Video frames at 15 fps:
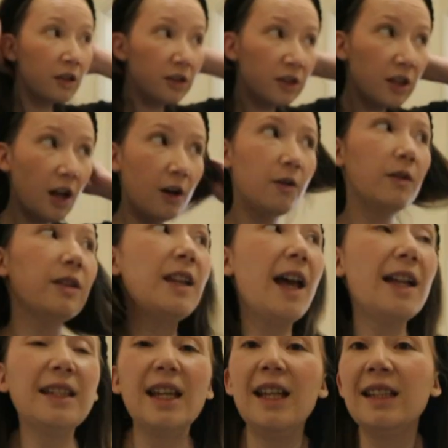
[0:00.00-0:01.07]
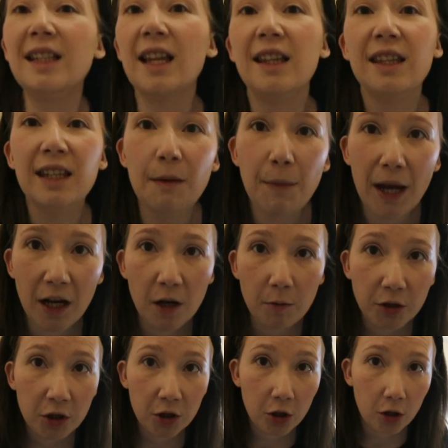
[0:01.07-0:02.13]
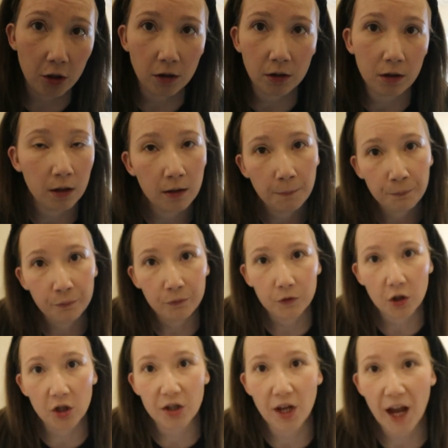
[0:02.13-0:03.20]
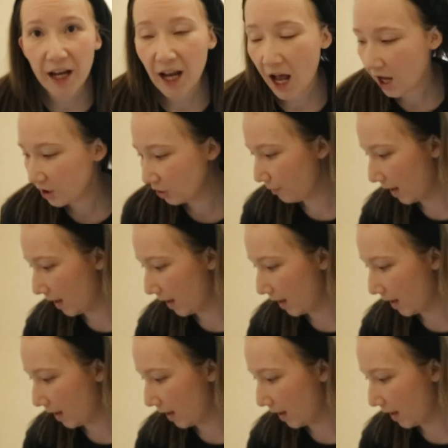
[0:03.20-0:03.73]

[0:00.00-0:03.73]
So that is the makeup done, just a cash